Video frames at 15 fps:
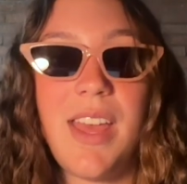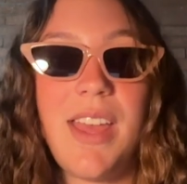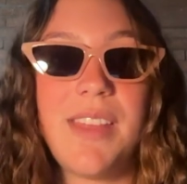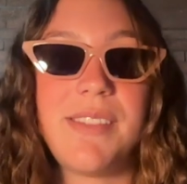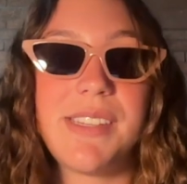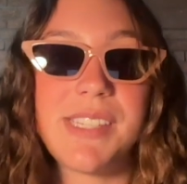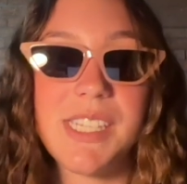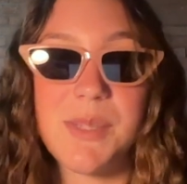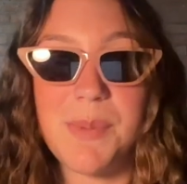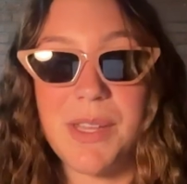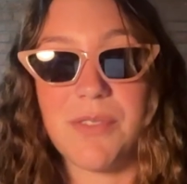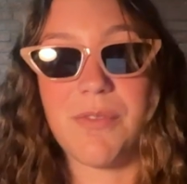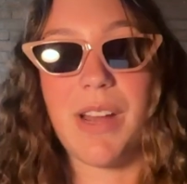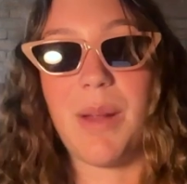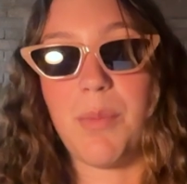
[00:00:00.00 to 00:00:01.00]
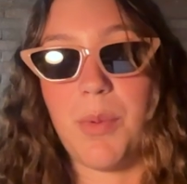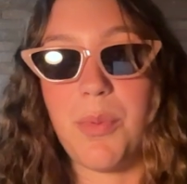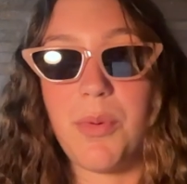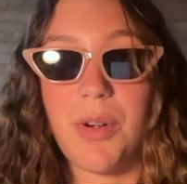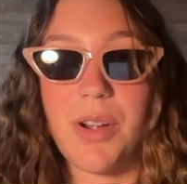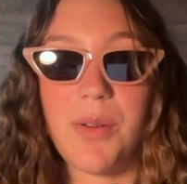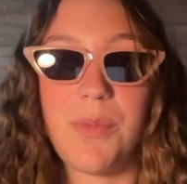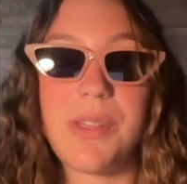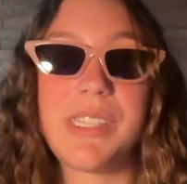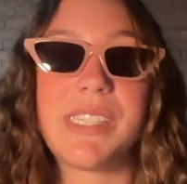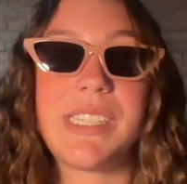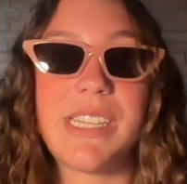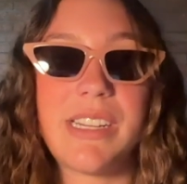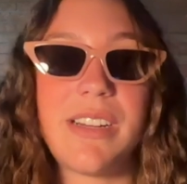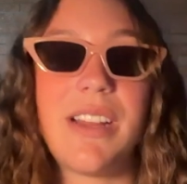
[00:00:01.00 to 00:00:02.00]
This has been RAM Report with
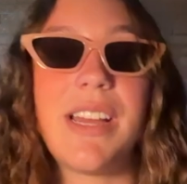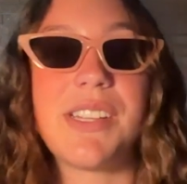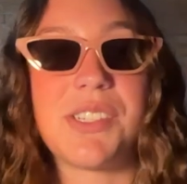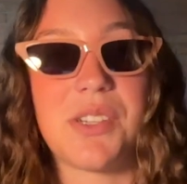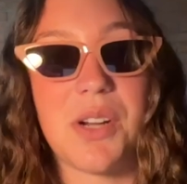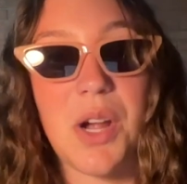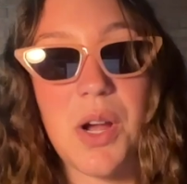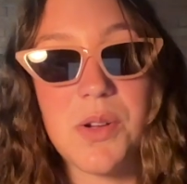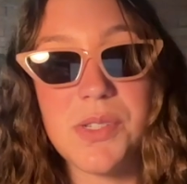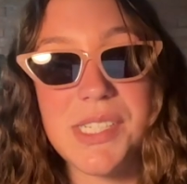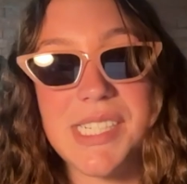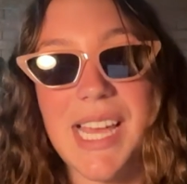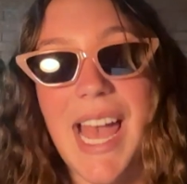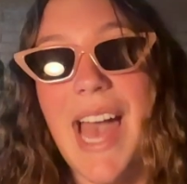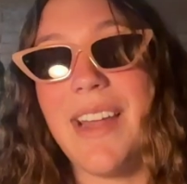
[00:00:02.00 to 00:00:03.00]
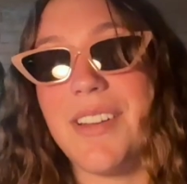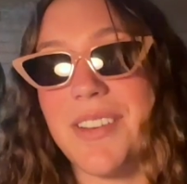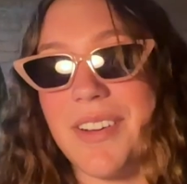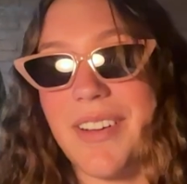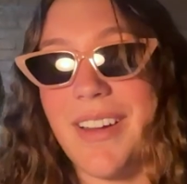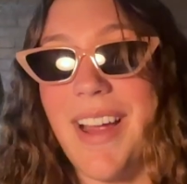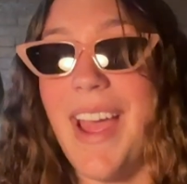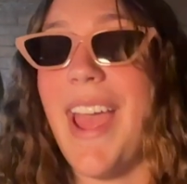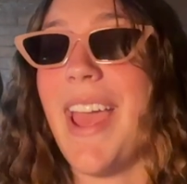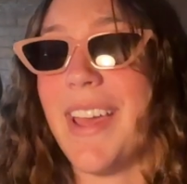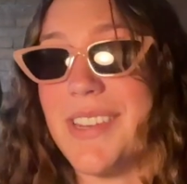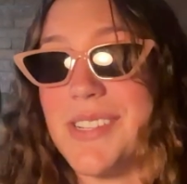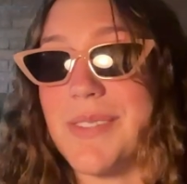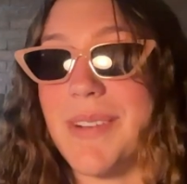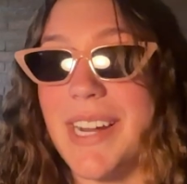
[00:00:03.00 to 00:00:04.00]
Sierra as your host, editor,
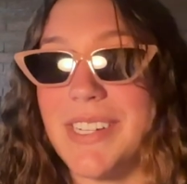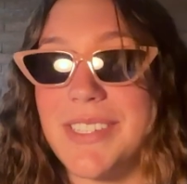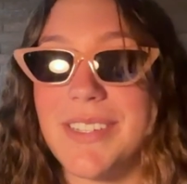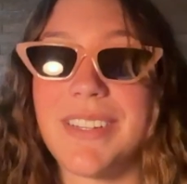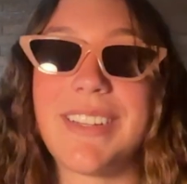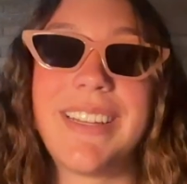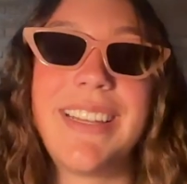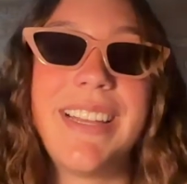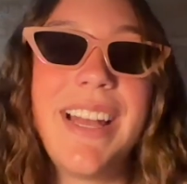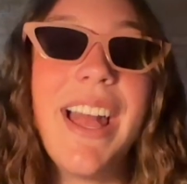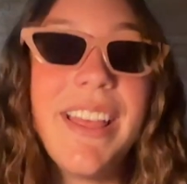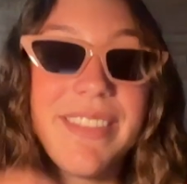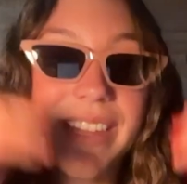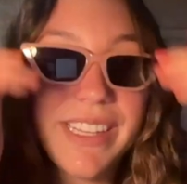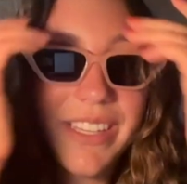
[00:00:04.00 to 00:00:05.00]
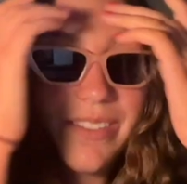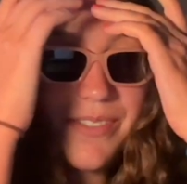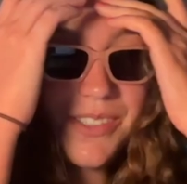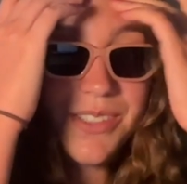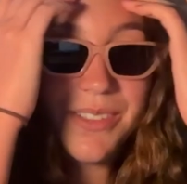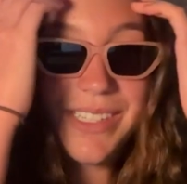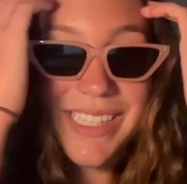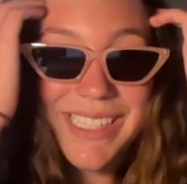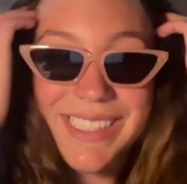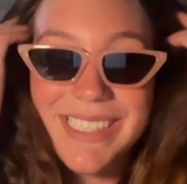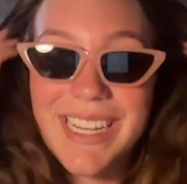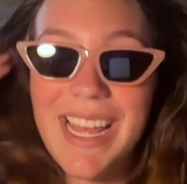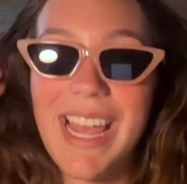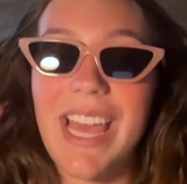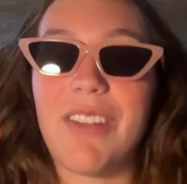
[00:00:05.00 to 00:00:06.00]
and director. Thank you for tuning in
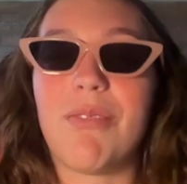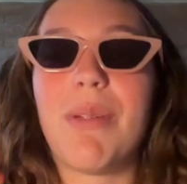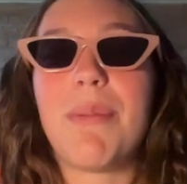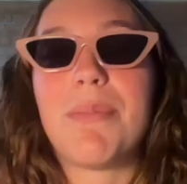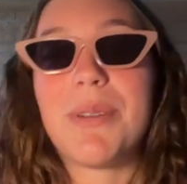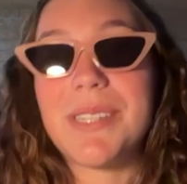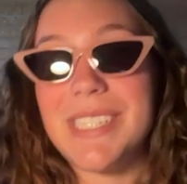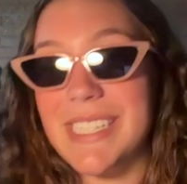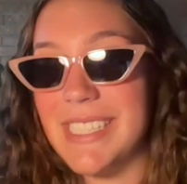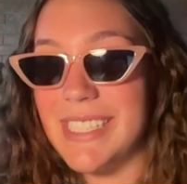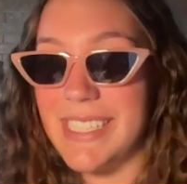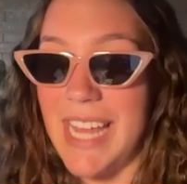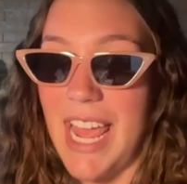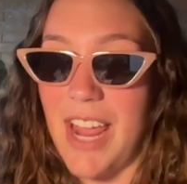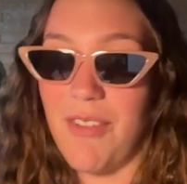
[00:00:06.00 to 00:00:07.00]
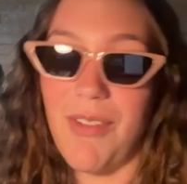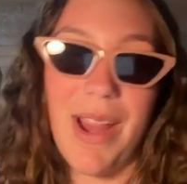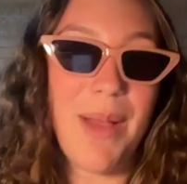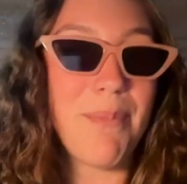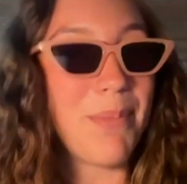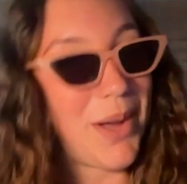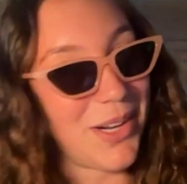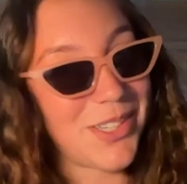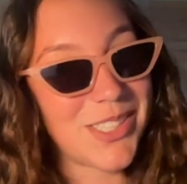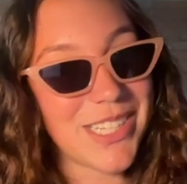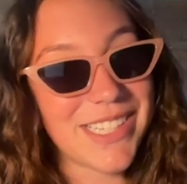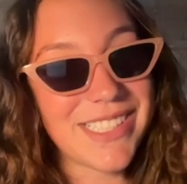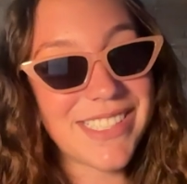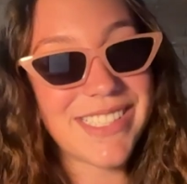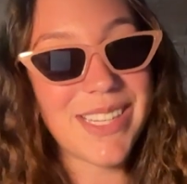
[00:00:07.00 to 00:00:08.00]
today, and remember to stay
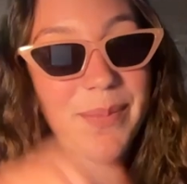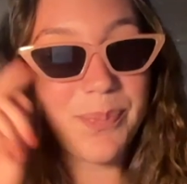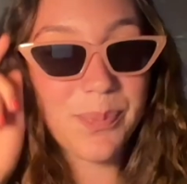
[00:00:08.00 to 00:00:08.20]
rambunctious.